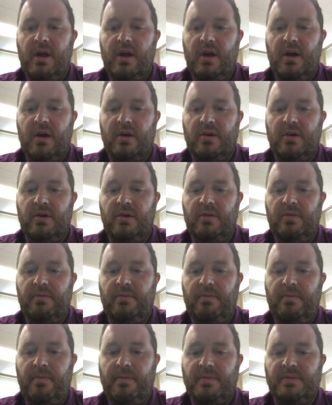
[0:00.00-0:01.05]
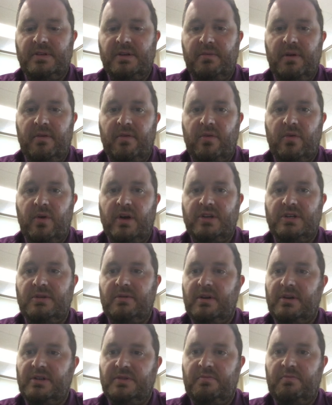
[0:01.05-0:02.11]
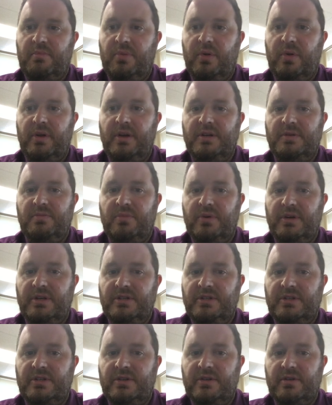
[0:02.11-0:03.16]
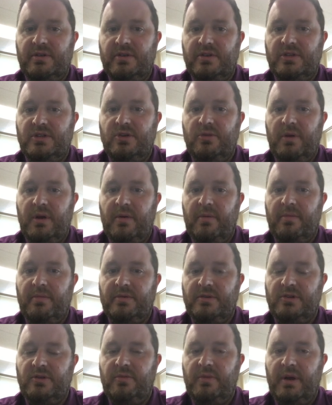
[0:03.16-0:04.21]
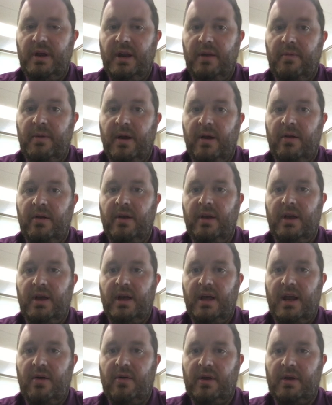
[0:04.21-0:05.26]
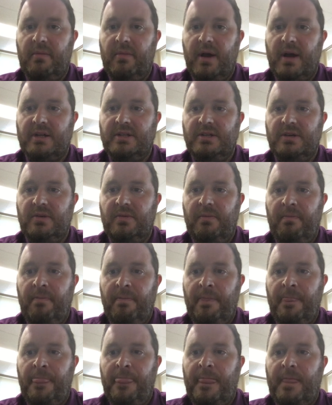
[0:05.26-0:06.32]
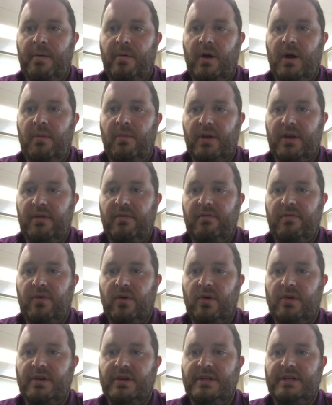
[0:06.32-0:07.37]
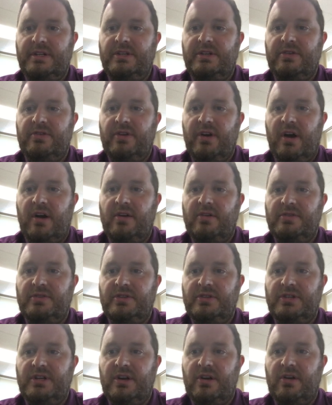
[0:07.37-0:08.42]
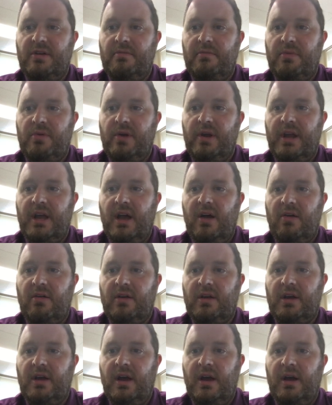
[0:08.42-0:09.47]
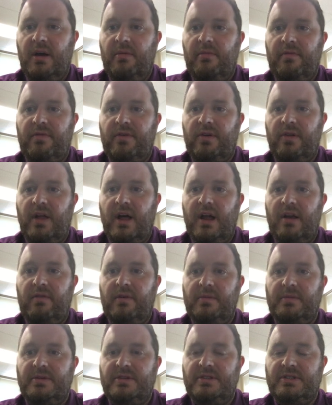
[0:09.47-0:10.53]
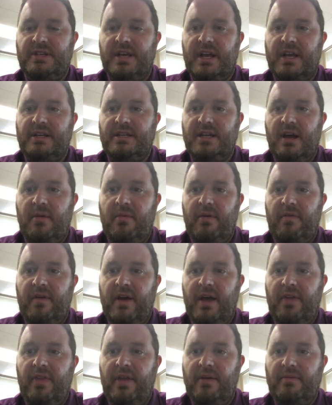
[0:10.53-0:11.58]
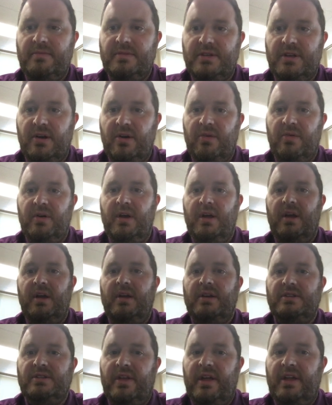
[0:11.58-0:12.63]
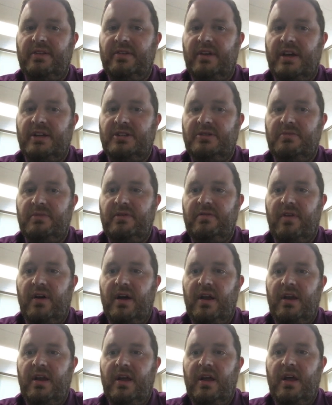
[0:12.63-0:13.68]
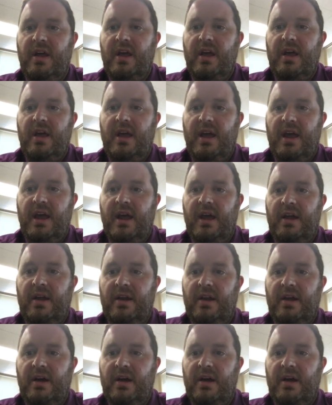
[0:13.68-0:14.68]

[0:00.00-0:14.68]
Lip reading: or something you have a question about. Just please shoot me an email, and I'll get back to you. Well, I'm looking forward to teaching your daughters this year in pre-calc. For a lot of them, it's the second time I've had them, so that should be fun. And